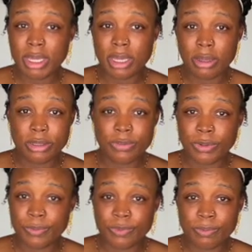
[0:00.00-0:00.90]
It goes
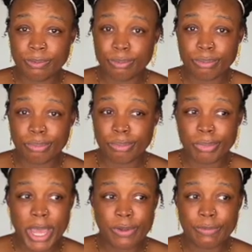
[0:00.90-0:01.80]
from
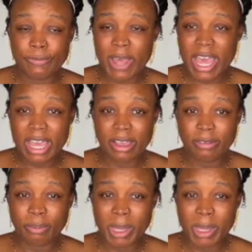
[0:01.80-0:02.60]
about 5